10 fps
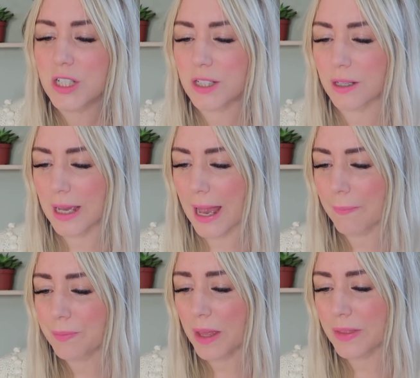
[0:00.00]
So
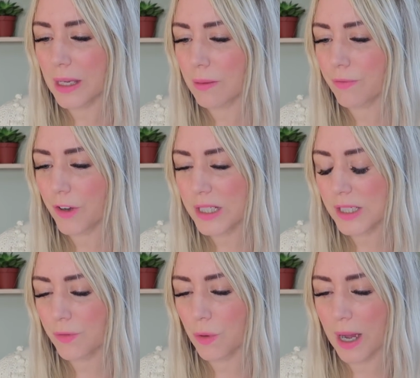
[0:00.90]
yeah, I think
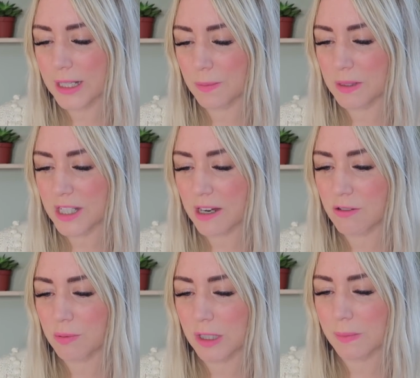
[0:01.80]
first of all, it has to be shared
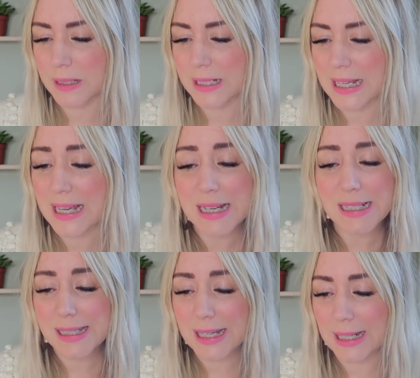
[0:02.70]
responsibility.
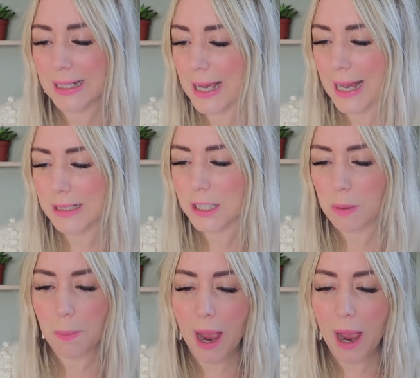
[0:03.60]
Secondly, it has to be